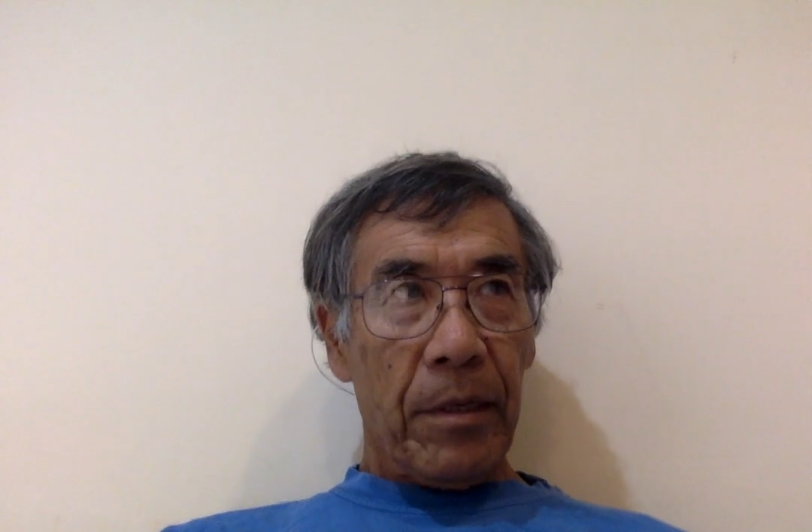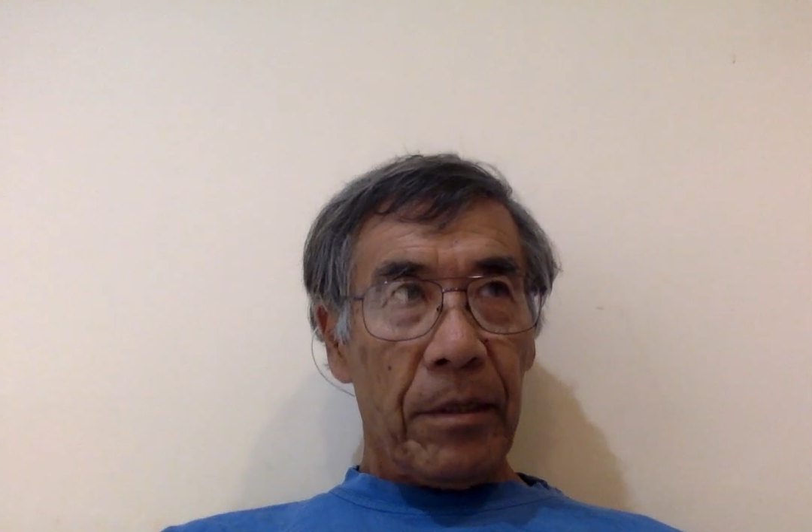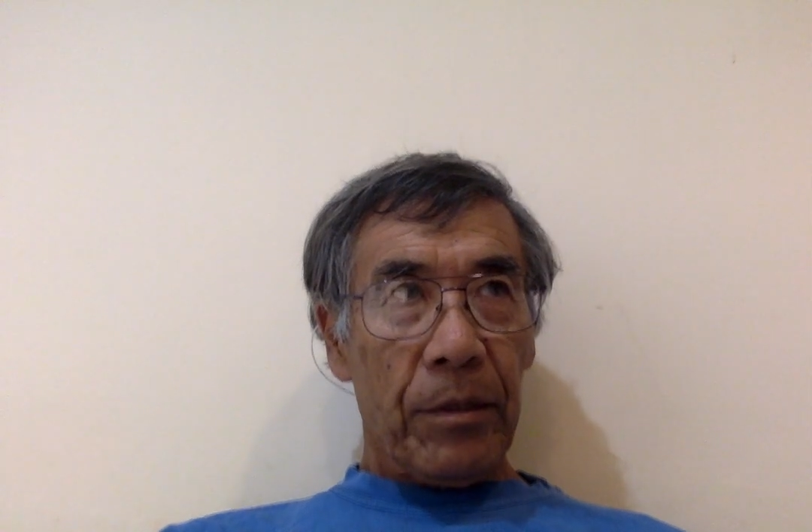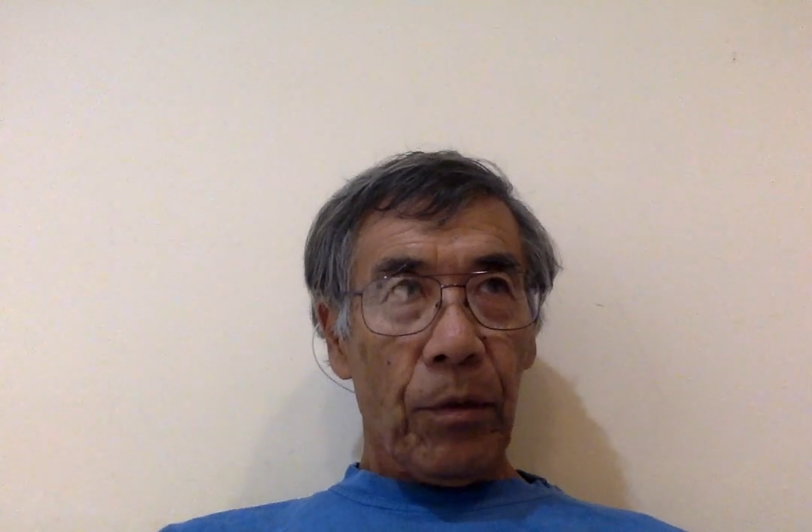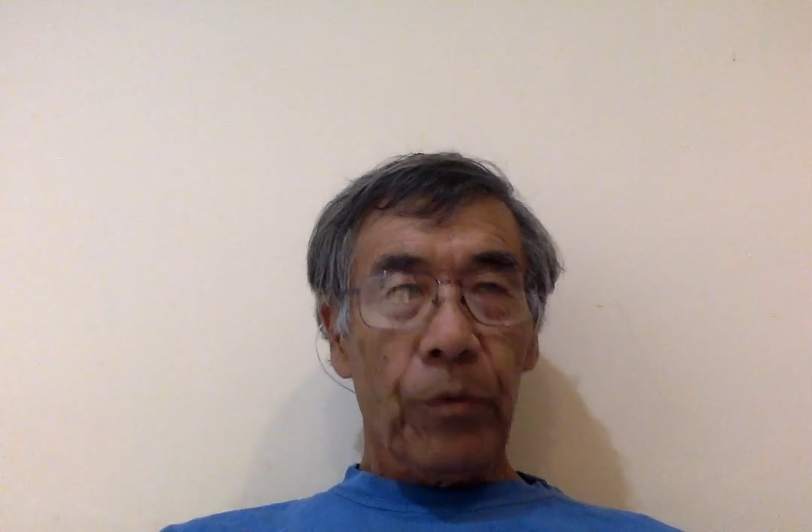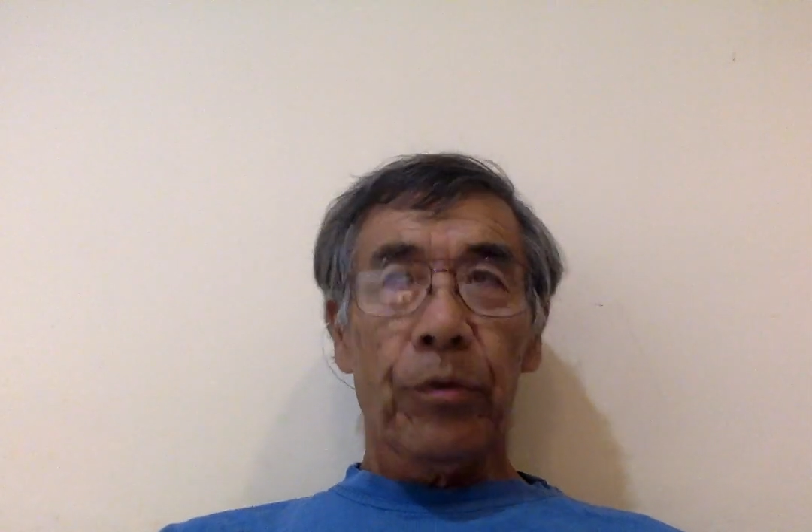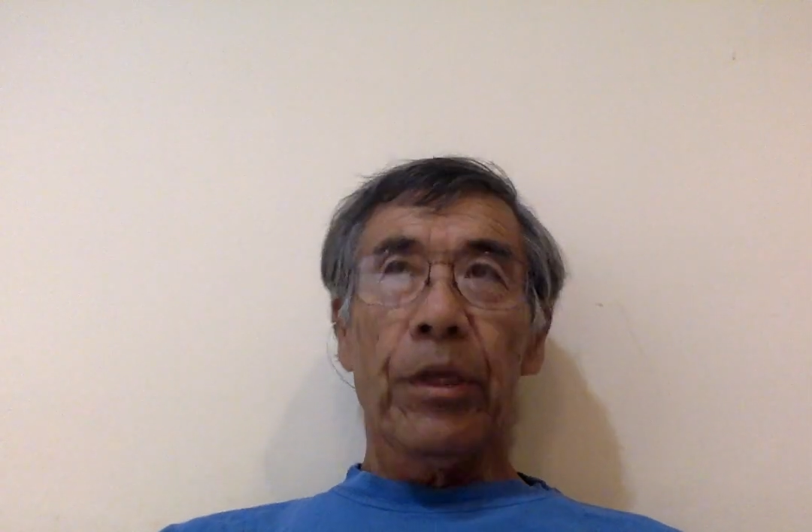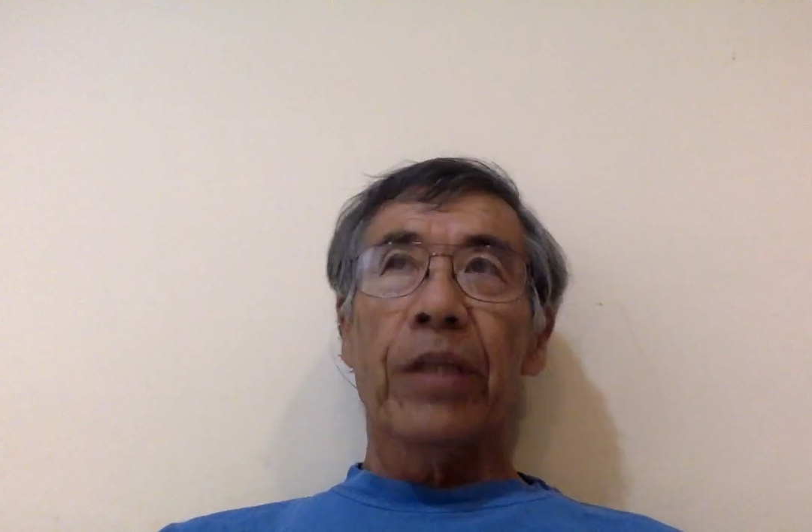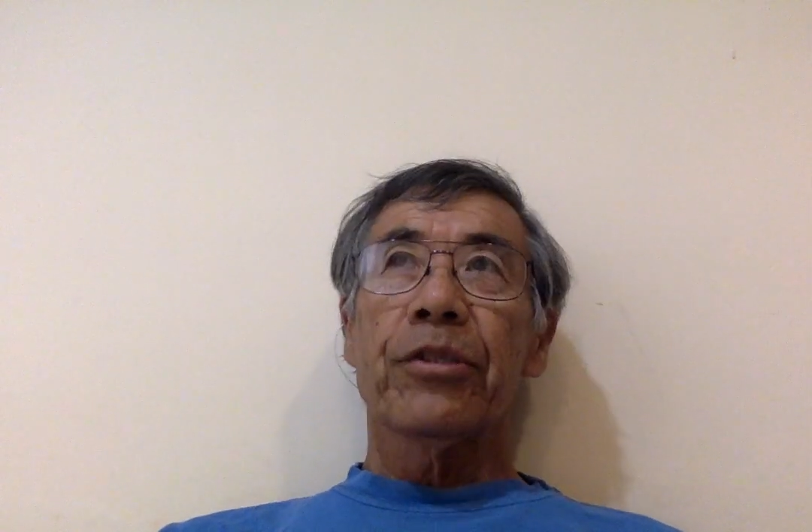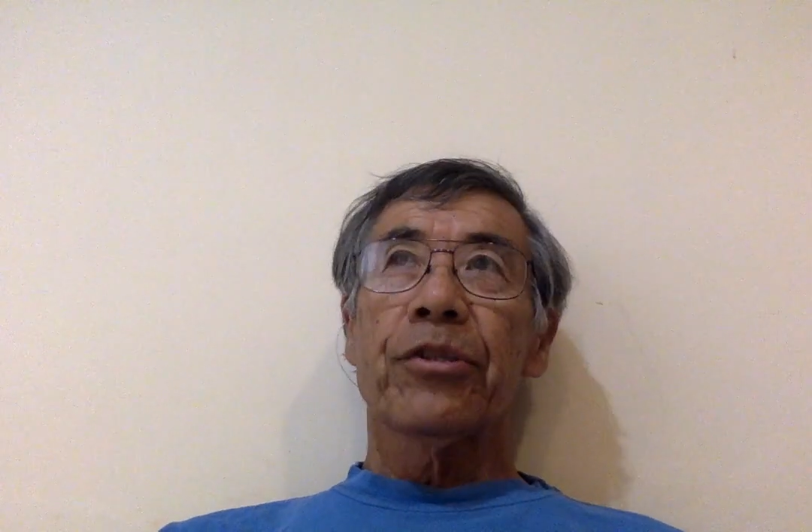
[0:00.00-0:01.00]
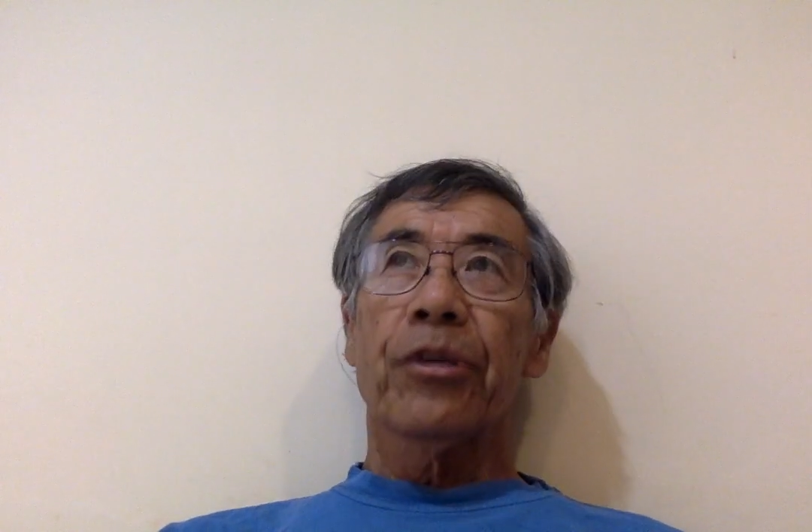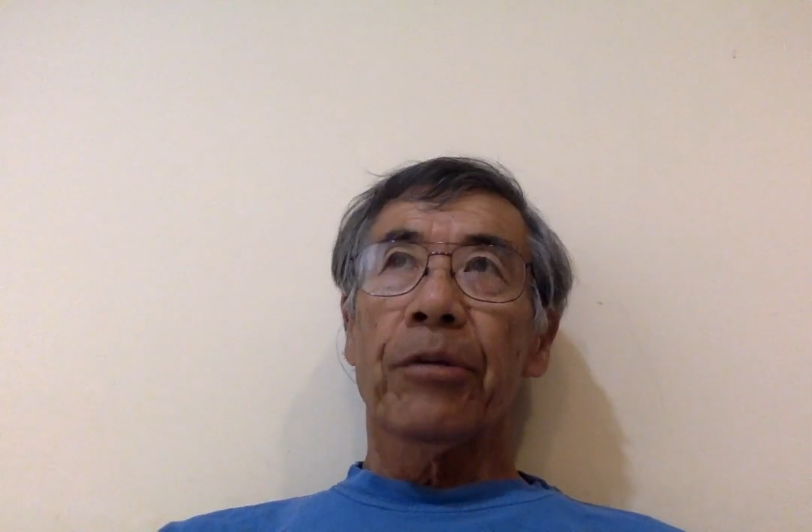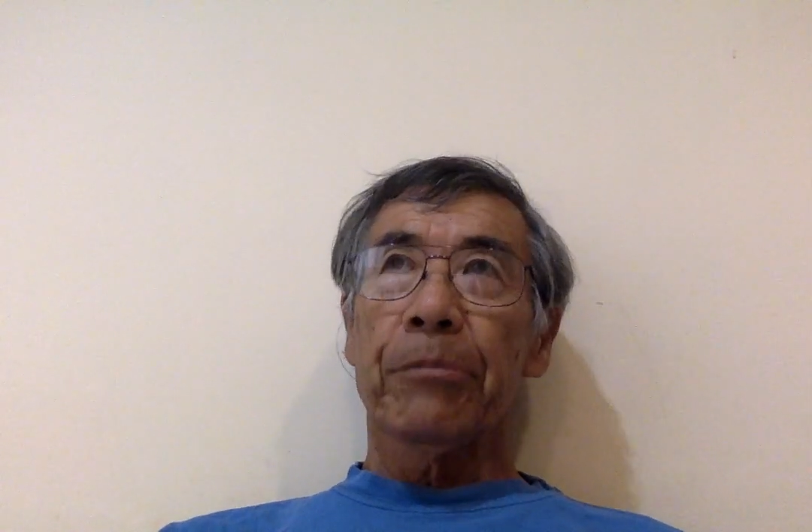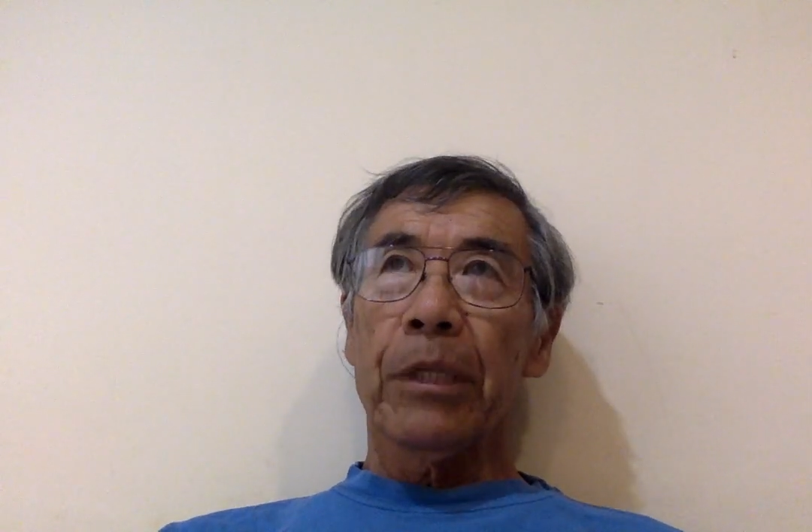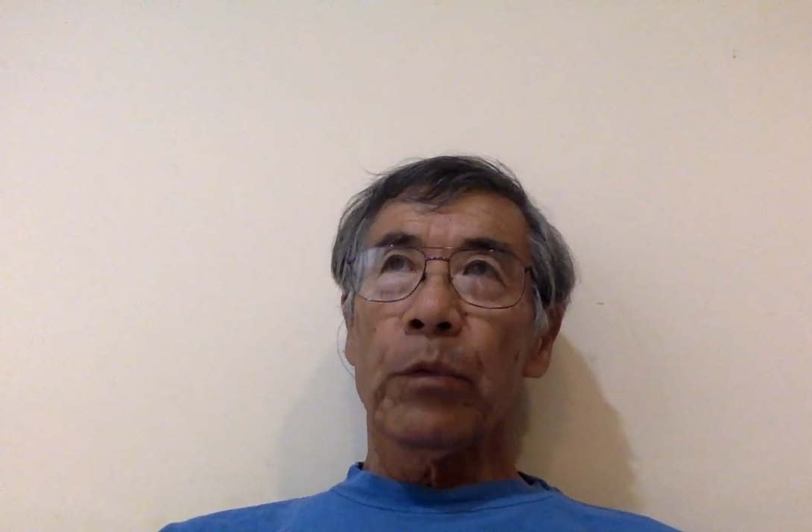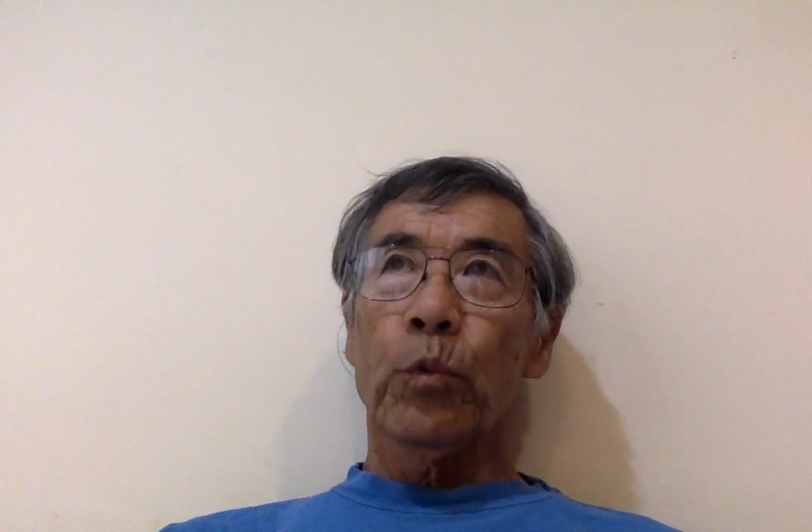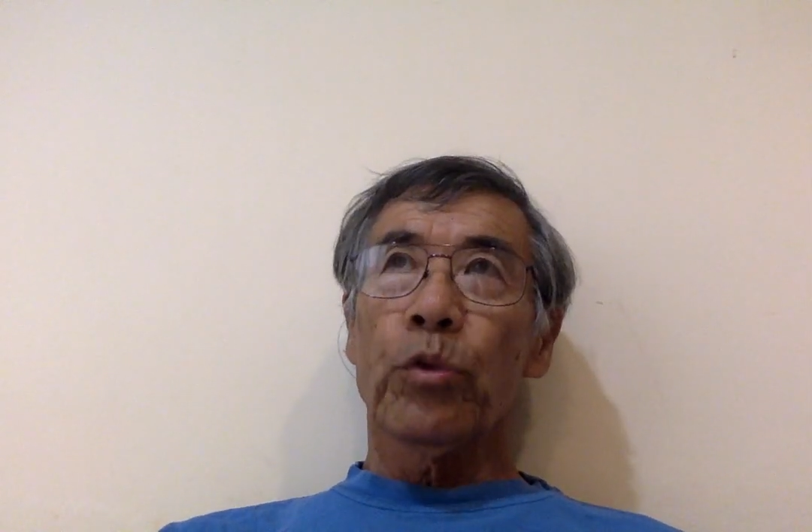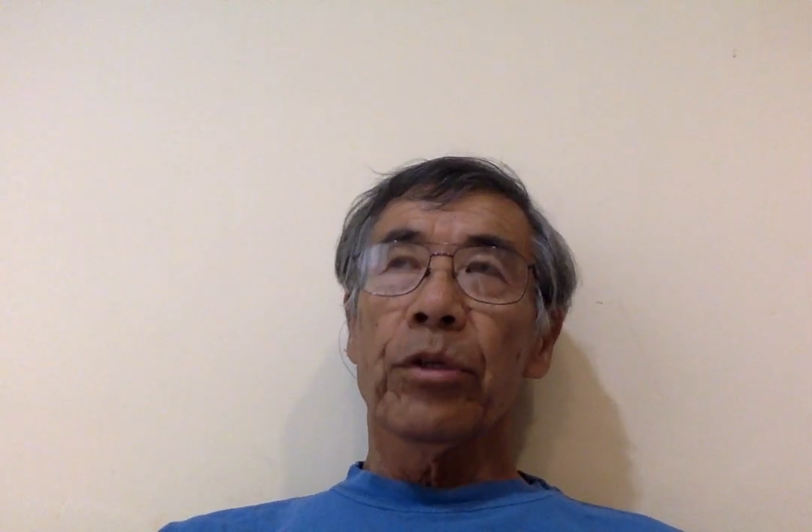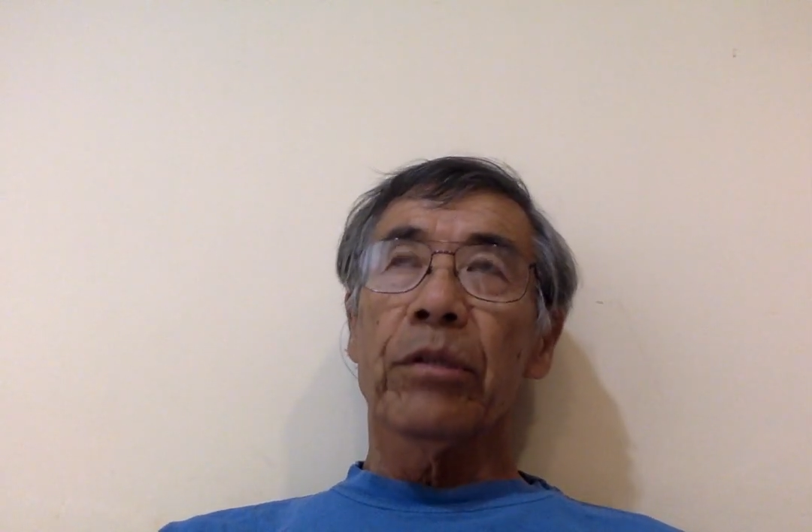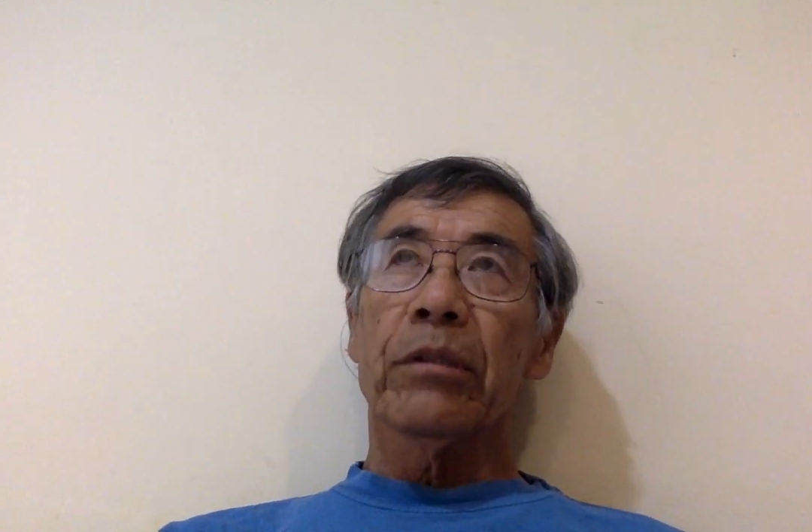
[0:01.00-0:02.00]
So today's turbulent
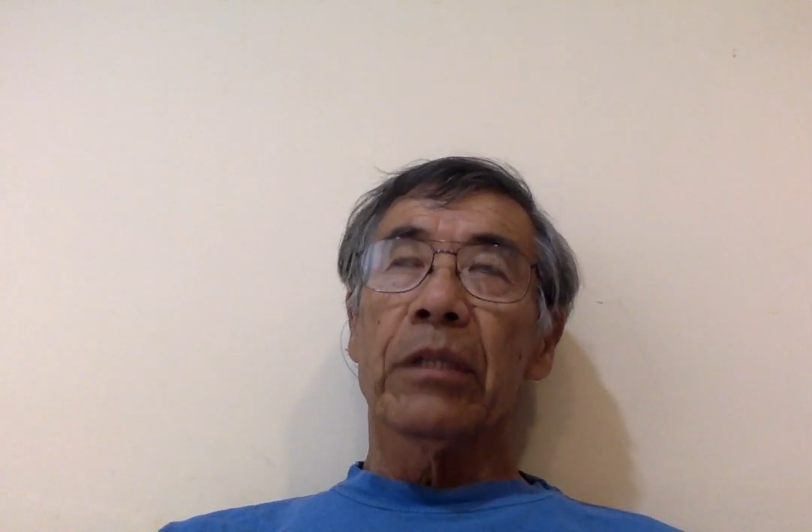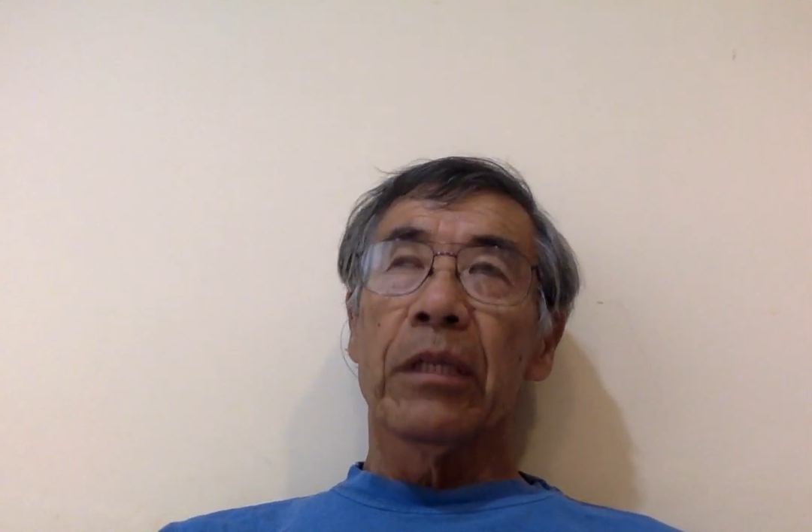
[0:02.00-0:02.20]
world